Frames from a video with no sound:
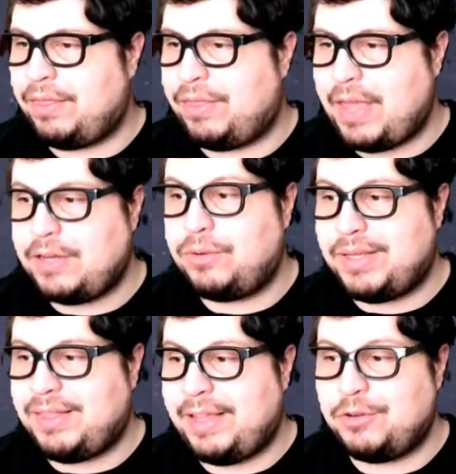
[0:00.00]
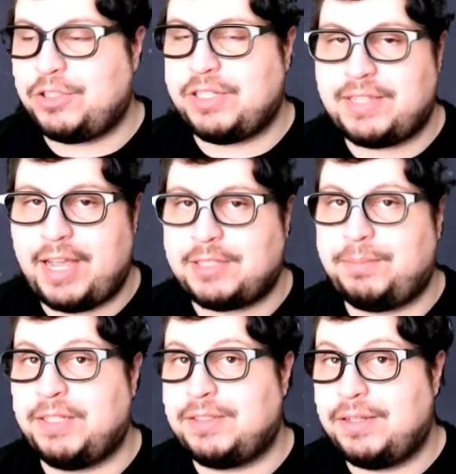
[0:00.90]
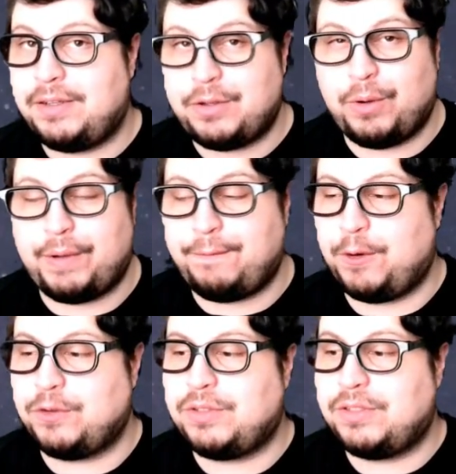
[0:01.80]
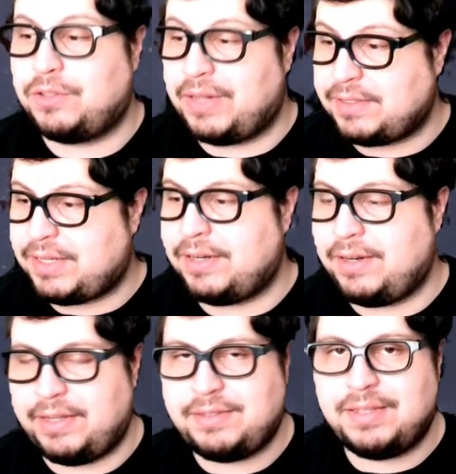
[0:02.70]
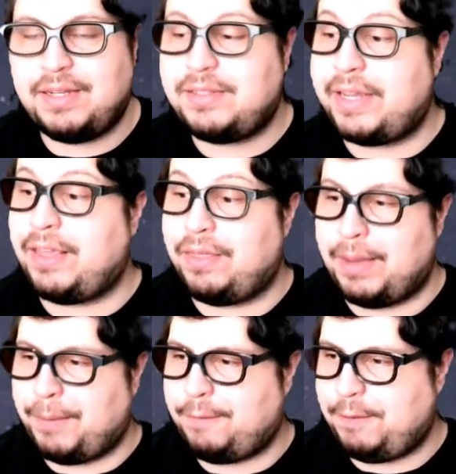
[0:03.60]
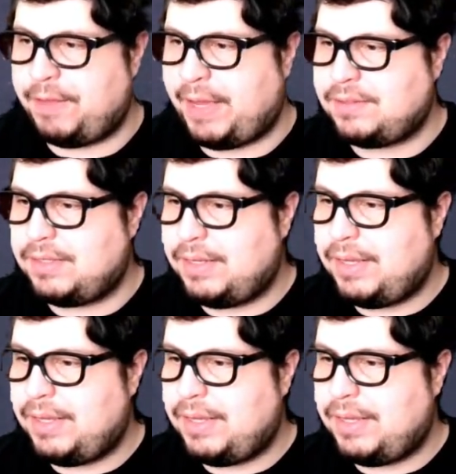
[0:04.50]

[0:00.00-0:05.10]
They don't get the energy attachment going first, so that's kind of nice, taking them off of that.